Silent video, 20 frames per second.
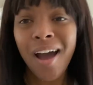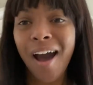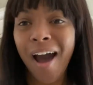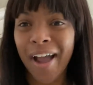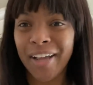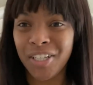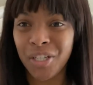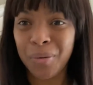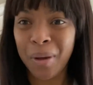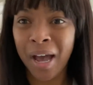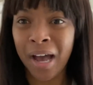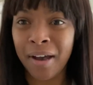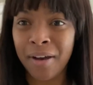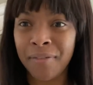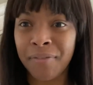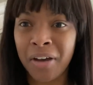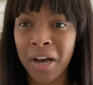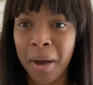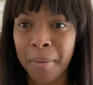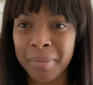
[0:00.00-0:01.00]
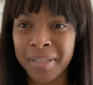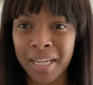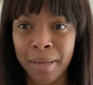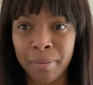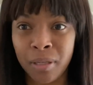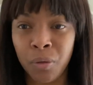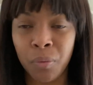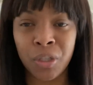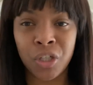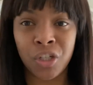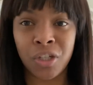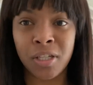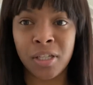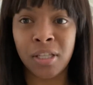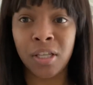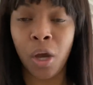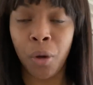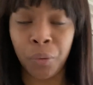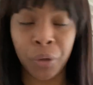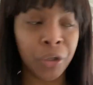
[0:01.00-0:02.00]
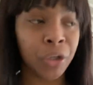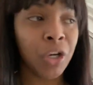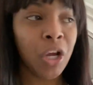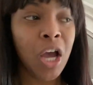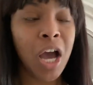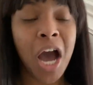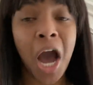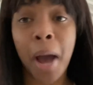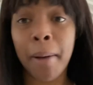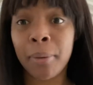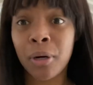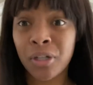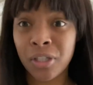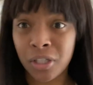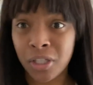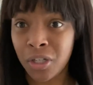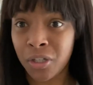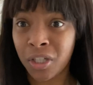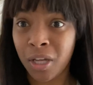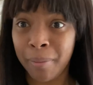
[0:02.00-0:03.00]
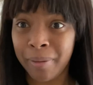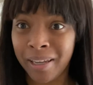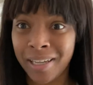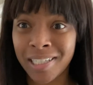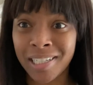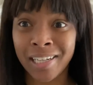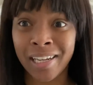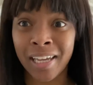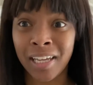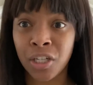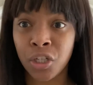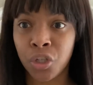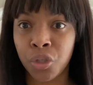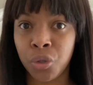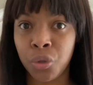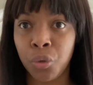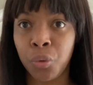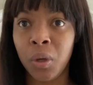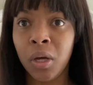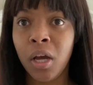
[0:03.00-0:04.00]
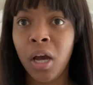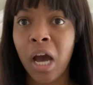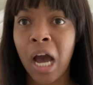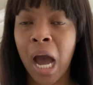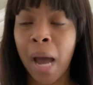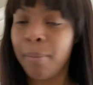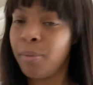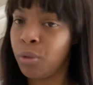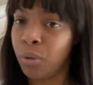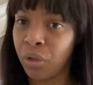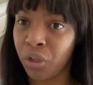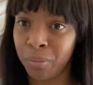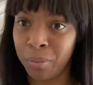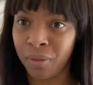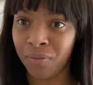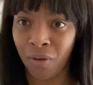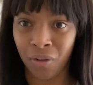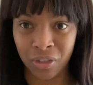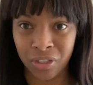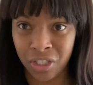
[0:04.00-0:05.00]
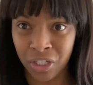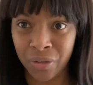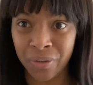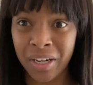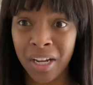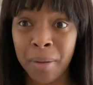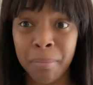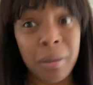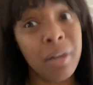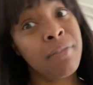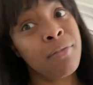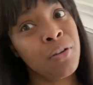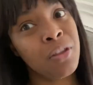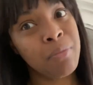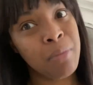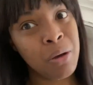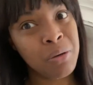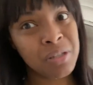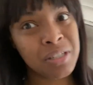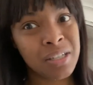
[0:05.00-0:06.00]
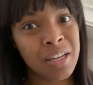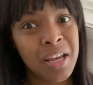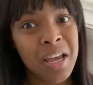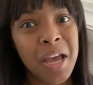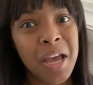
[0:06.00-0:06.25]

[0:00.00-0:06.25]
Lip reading: I do have Debbie, which is the owner. Her sister's coming in today to do a little bit of volunteering, but for the most